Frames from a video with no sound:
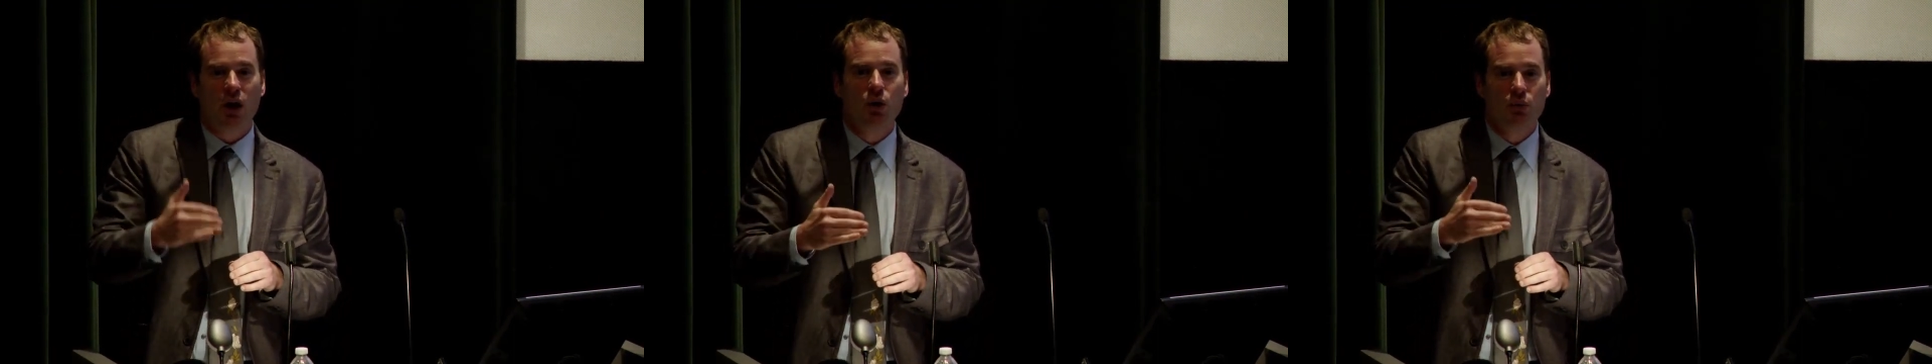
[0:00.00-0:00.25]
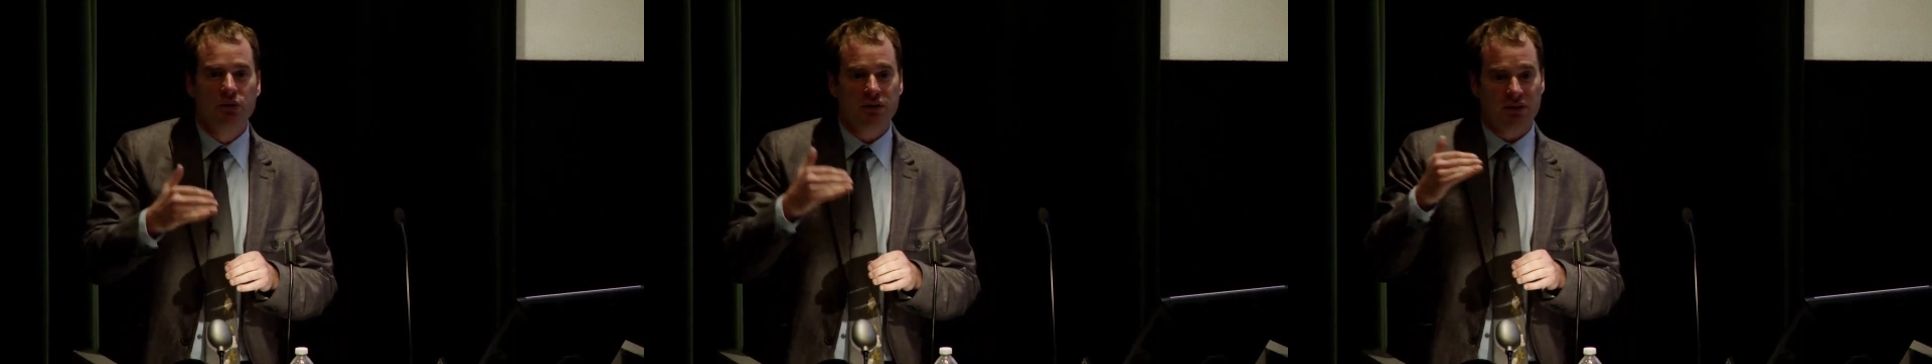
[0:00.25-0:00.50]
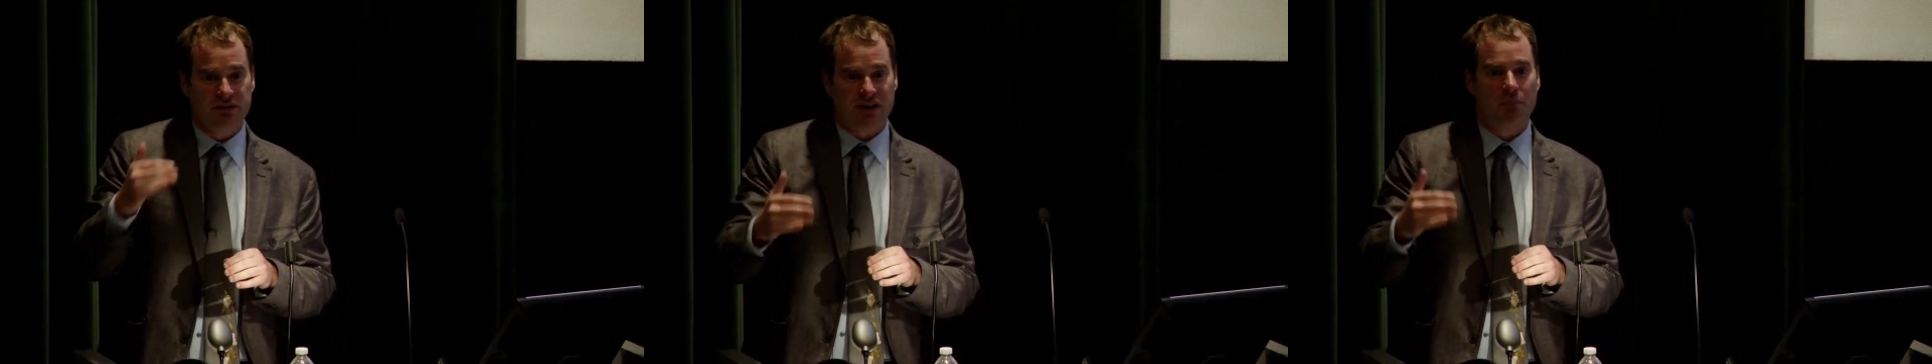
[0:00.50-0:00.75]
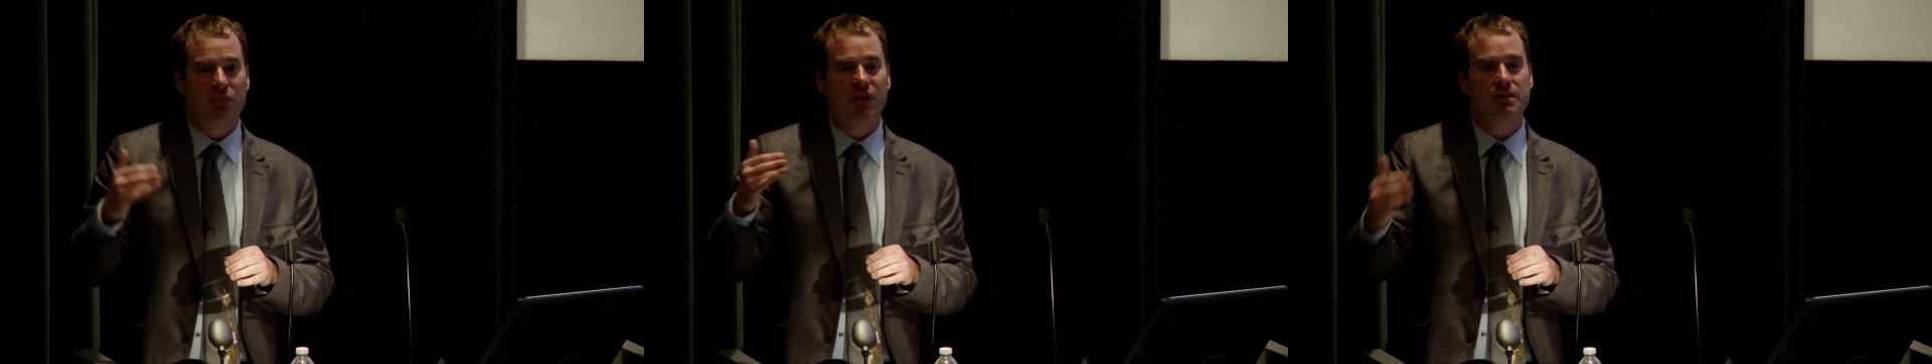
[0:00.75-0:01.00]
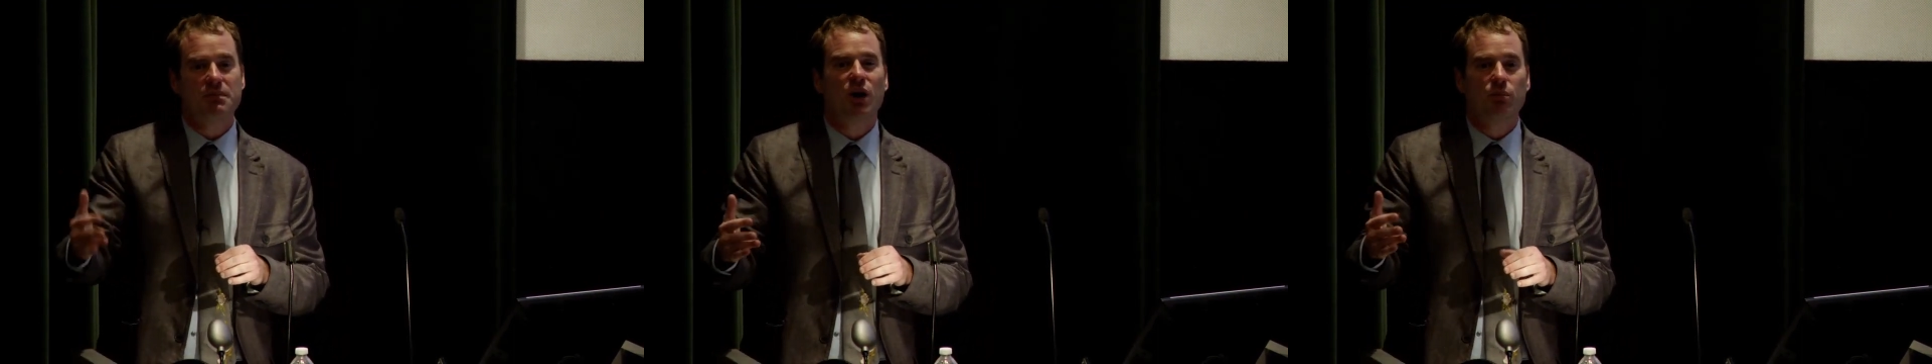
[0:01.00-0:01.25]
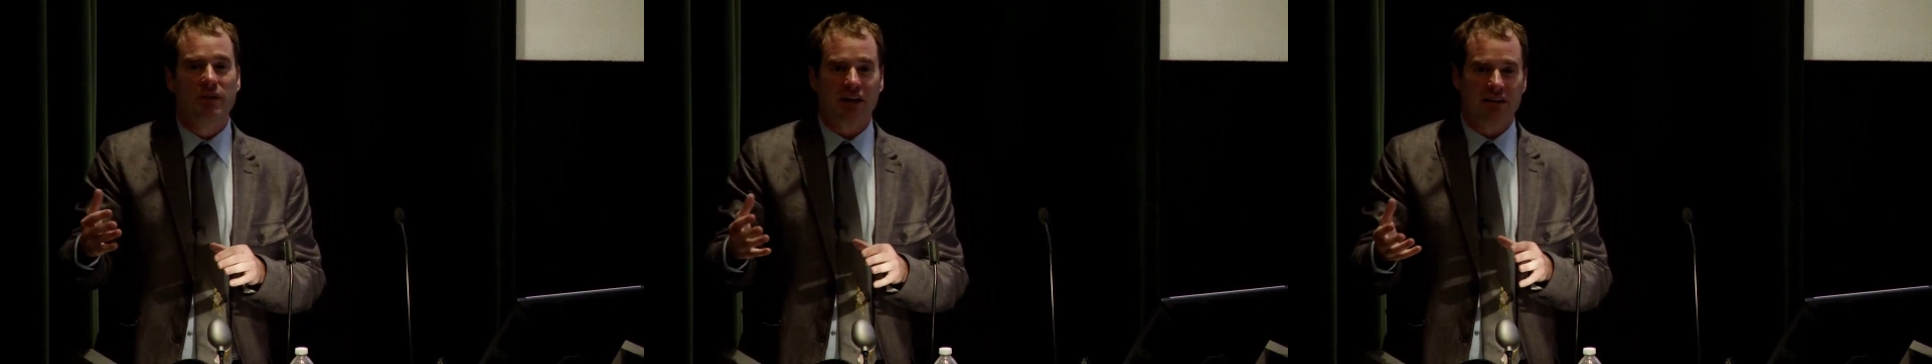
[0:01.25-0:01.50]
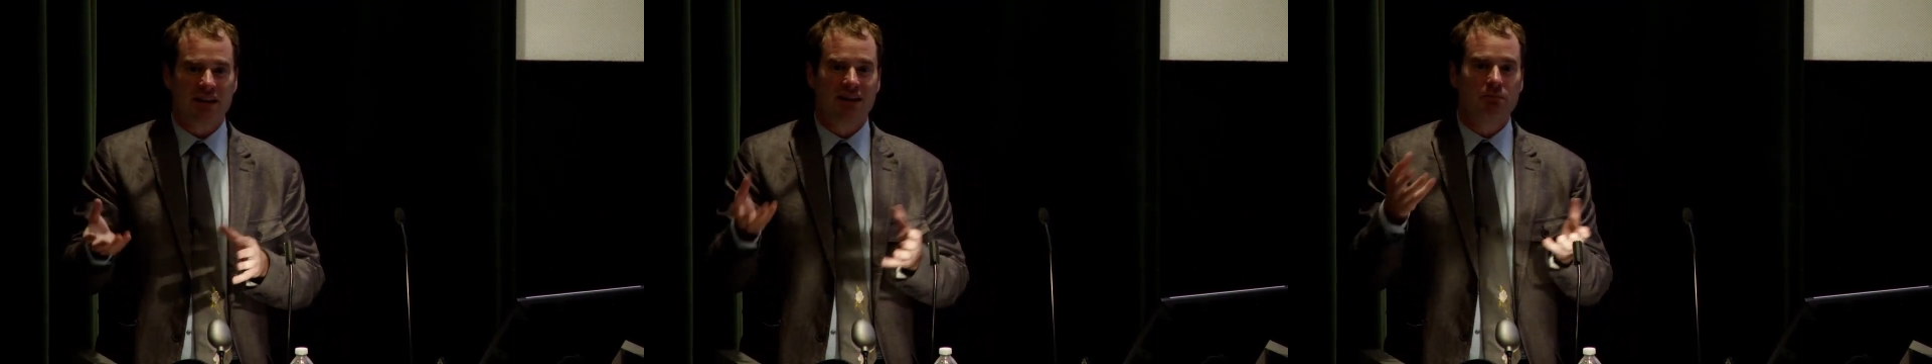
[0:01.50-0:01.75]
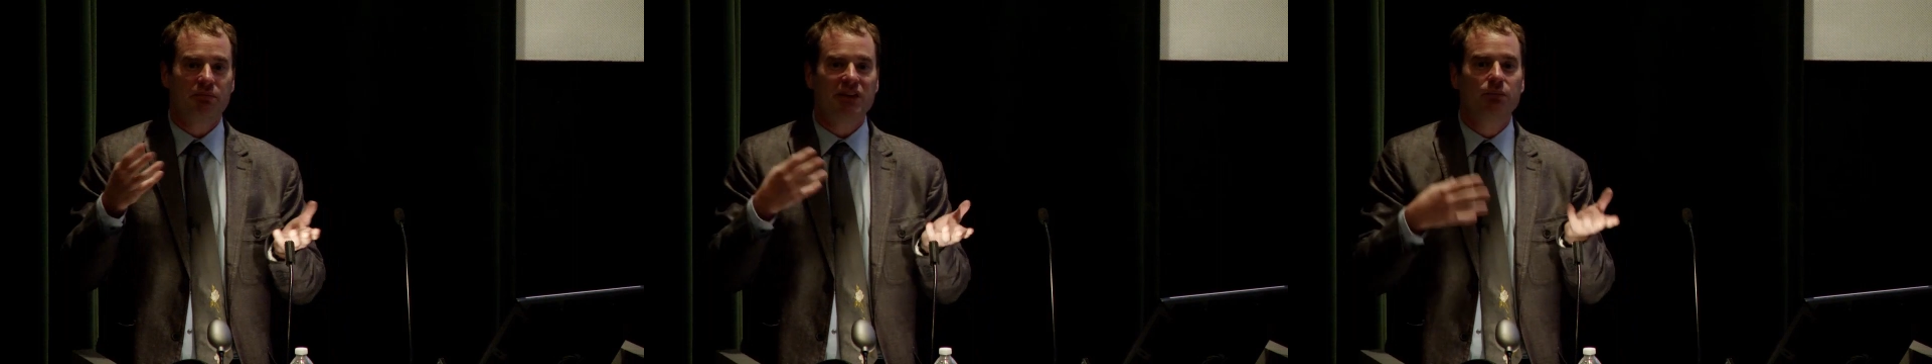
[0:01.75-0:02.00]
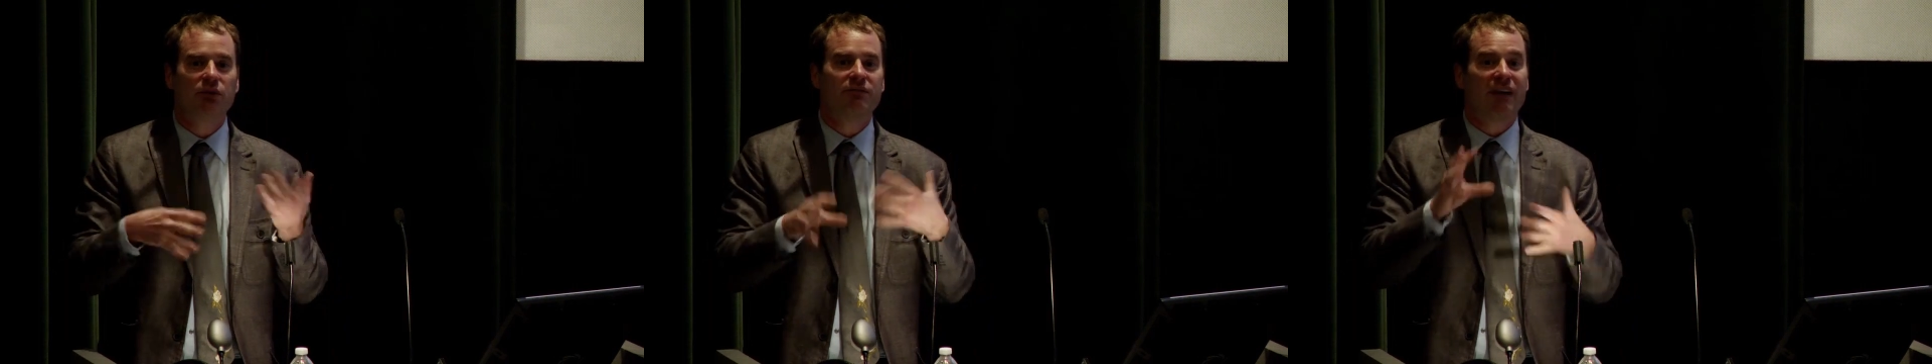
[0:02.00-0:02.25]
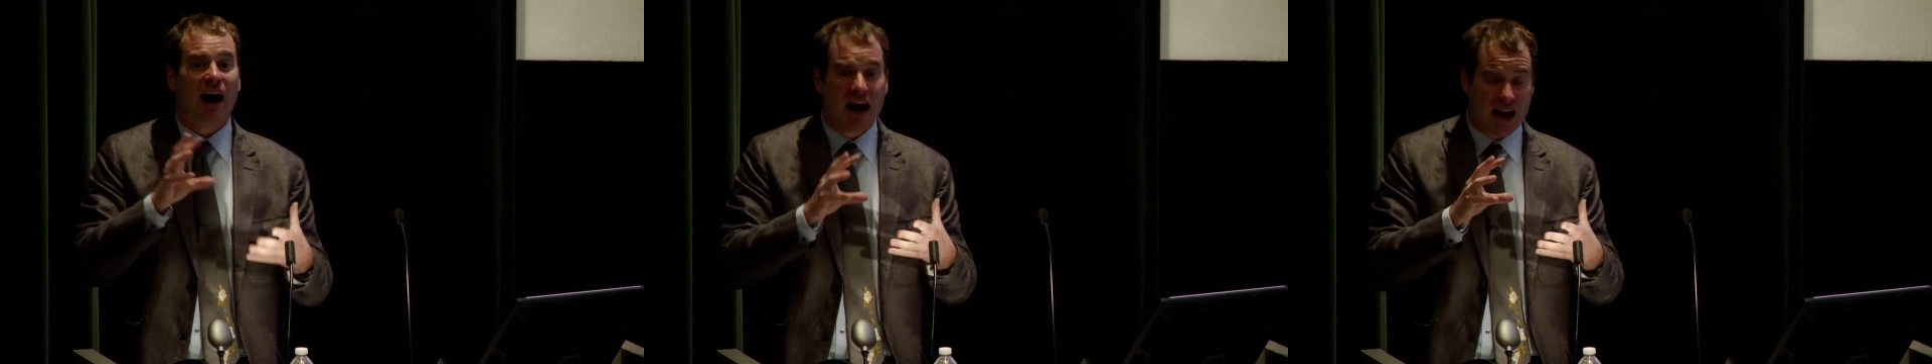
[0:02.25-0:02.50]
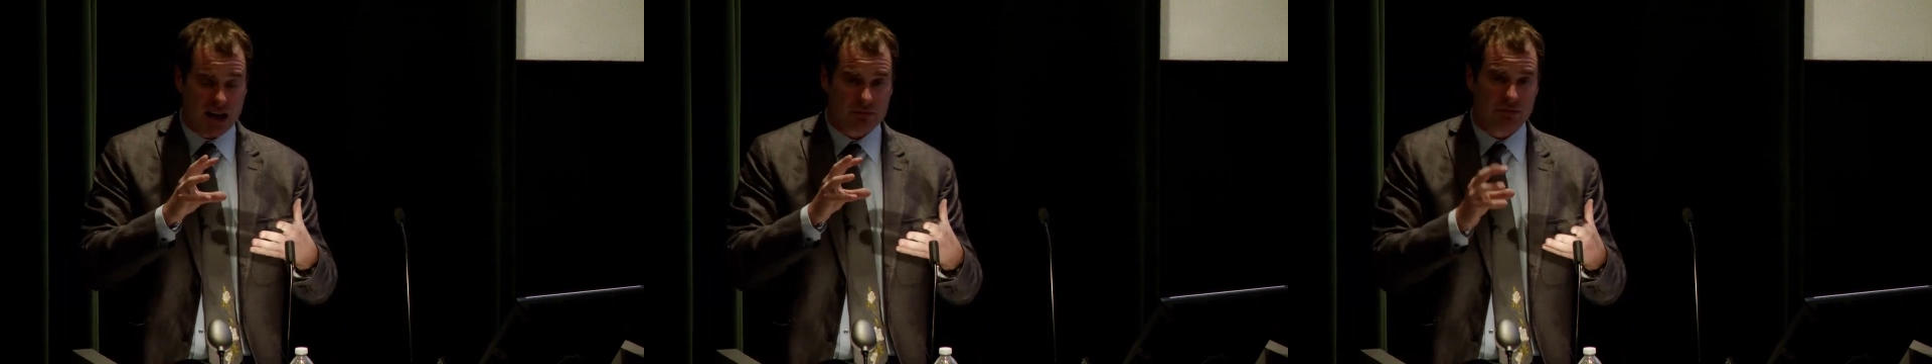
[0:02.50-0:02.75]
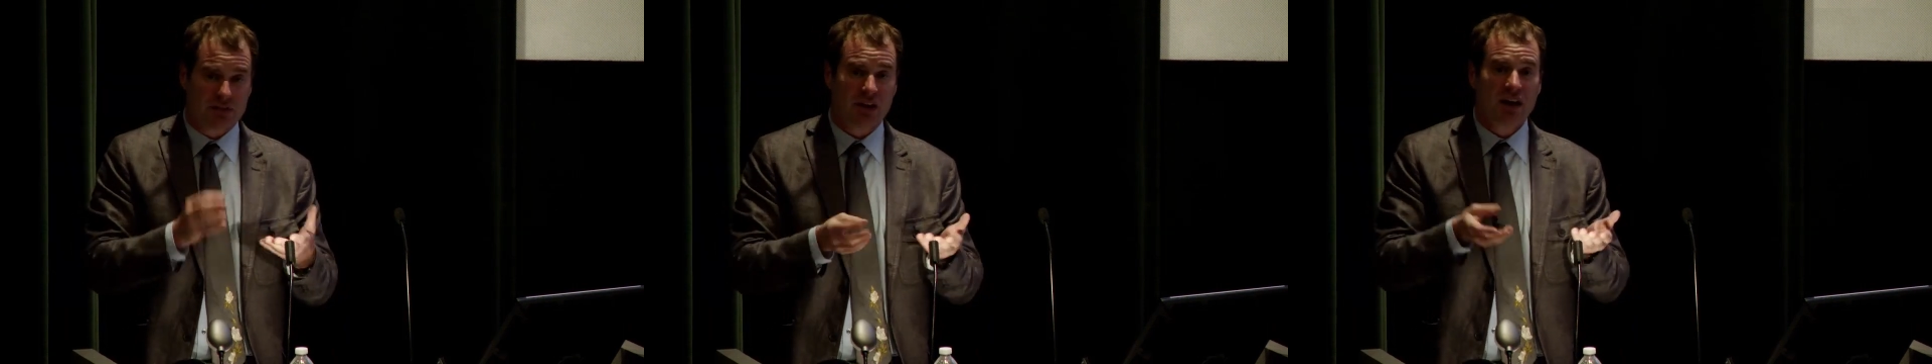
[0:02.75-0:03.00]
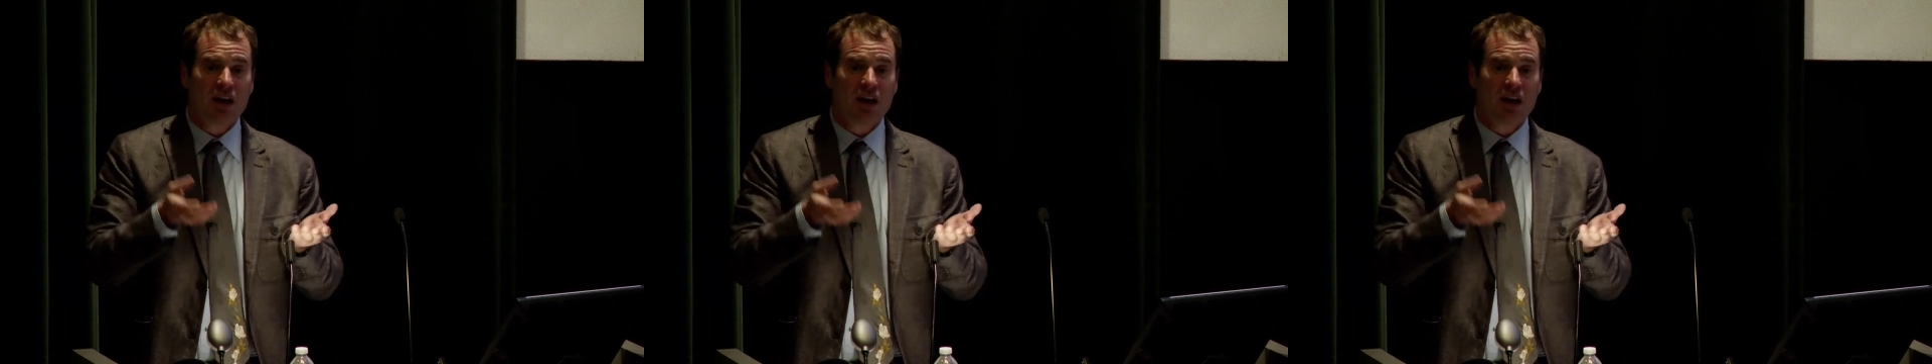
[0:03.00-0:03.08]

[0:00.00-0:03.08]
own contemporary moment, it can be revived